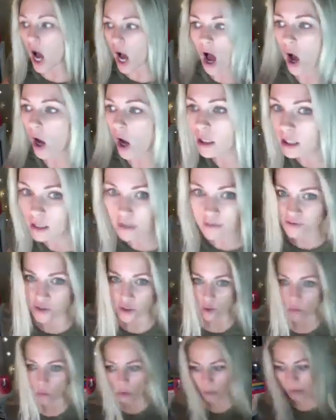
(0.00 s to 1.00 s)
all of
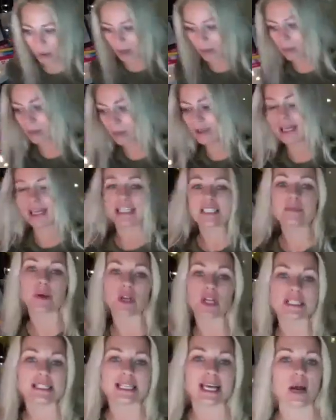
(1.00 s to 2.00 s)
you will probably
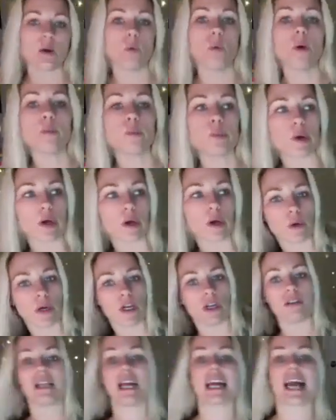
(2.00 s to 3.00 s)
experience that at one point, where
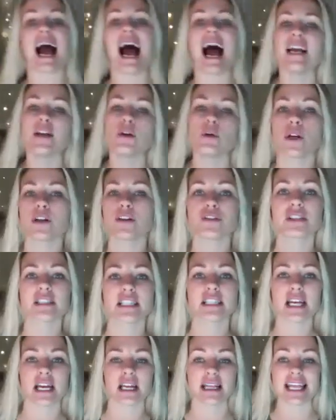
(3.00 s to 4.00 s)
you're like, I don't
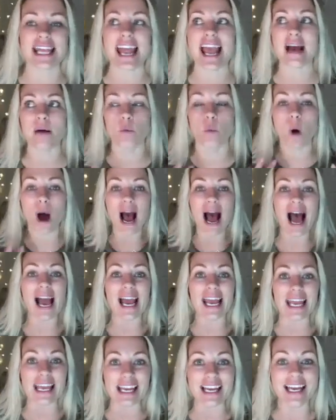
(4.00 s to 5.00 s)
understand
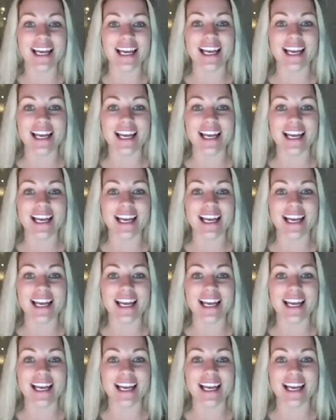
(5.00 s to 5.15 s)
why